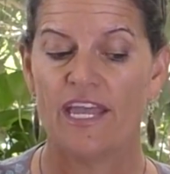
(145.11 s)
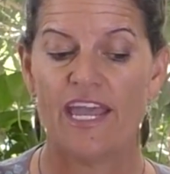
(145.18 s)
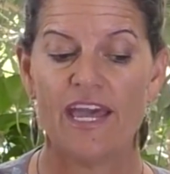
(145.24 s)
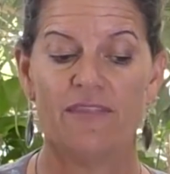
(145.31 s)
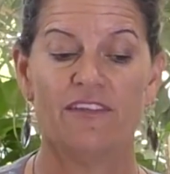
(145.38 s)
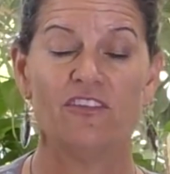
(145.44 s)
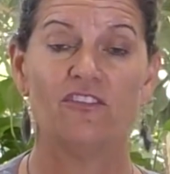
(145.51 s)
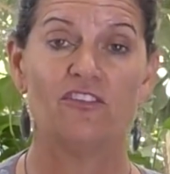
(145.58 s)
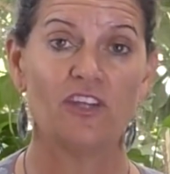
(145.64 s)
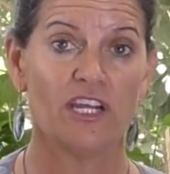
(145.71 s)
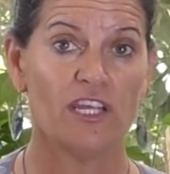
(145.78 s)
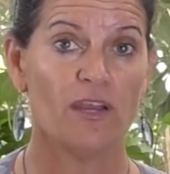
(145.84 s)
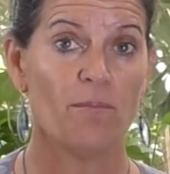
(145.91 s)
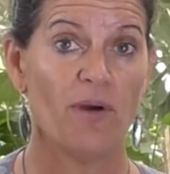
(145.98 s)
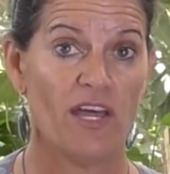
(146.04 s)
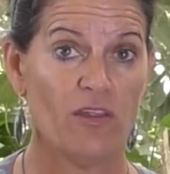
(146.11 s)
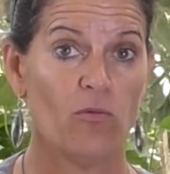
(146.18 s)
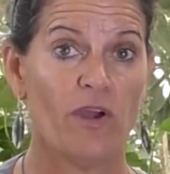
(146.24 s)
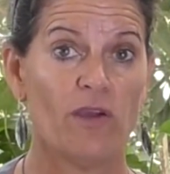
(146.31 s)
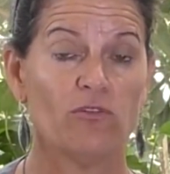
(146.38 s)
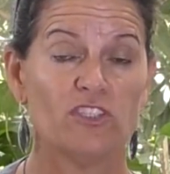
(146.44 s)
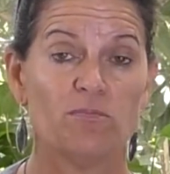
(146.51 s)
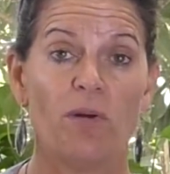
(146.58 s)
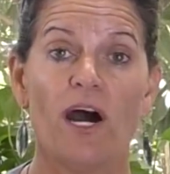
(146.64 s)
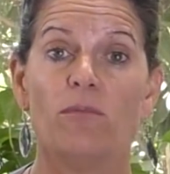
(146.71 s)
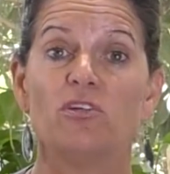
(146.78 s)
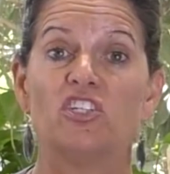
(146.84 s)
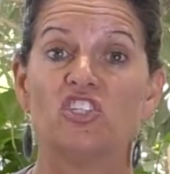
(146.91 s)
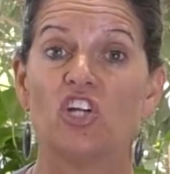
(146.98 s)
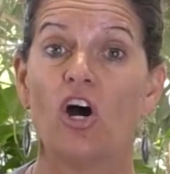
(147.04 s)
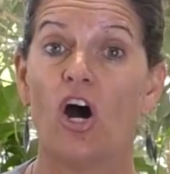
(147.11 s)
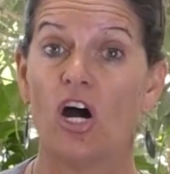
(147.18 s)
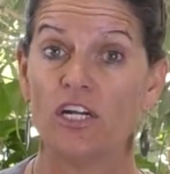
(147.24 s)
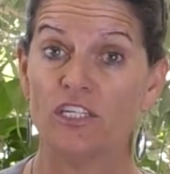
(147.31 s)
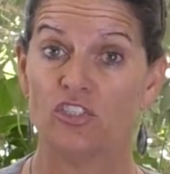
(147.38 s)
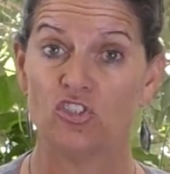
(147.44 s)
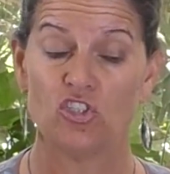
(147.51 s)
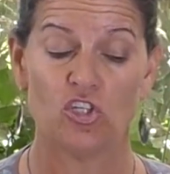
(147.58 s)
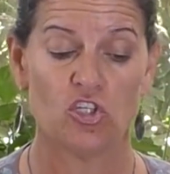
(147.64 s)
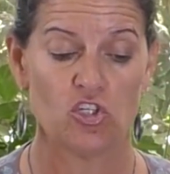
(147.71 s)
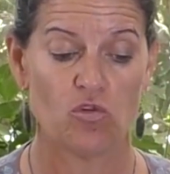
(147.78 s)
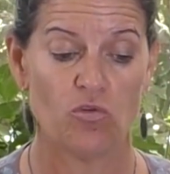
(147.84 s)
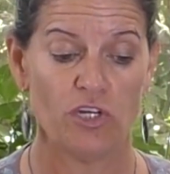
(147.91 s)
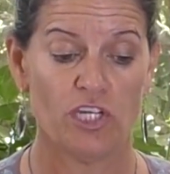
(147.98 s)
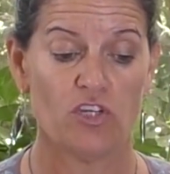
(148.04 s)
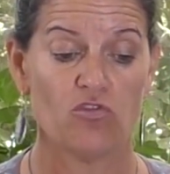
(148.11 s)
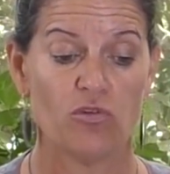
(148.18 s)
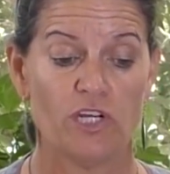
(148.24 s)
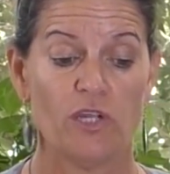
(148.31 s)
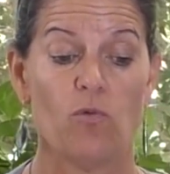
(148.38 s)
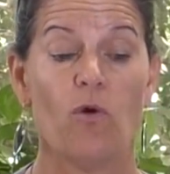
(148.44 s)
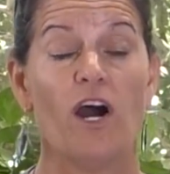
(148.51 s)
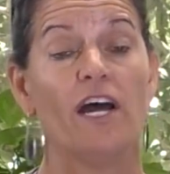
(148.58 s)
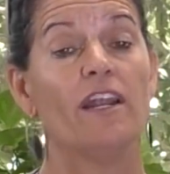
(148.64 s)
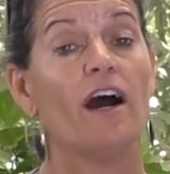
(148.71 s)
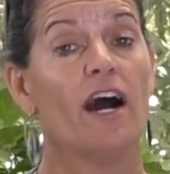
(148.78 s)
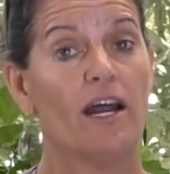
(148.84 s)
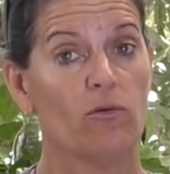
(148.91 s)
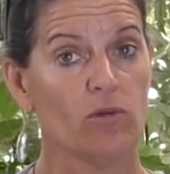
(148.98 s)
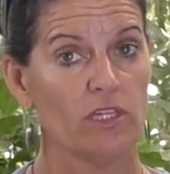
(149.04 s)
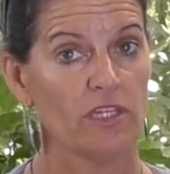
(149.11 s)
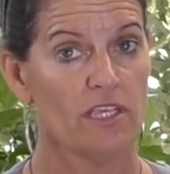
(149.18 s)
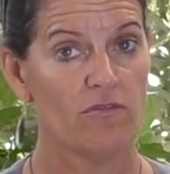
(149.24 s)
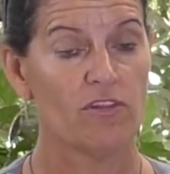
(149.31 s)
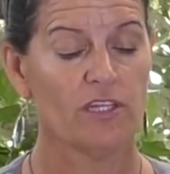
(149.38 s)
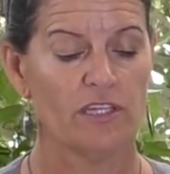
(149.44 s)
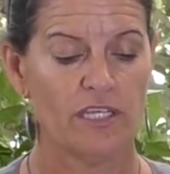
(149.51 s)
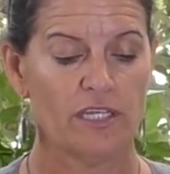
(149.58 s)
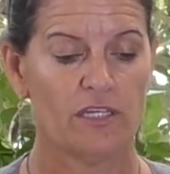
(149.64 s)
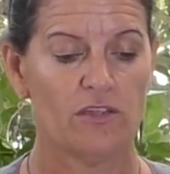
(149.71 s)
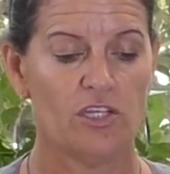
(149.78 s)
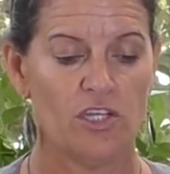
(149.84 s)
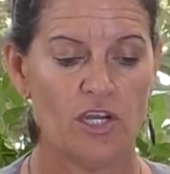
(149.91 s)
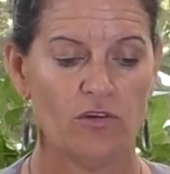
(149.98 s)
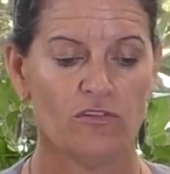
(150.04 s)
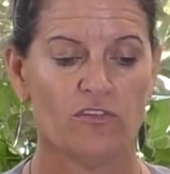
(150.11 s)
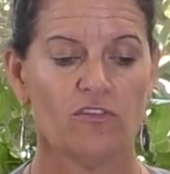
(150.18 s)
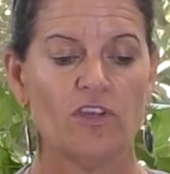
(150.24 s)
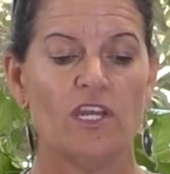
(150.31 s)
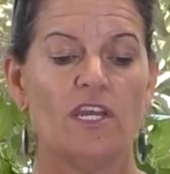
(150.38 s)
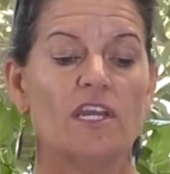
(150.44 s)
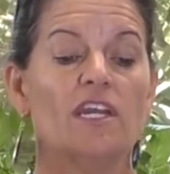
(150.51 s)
And this study, by the way, was published August 2021. I will leave the link in the notes.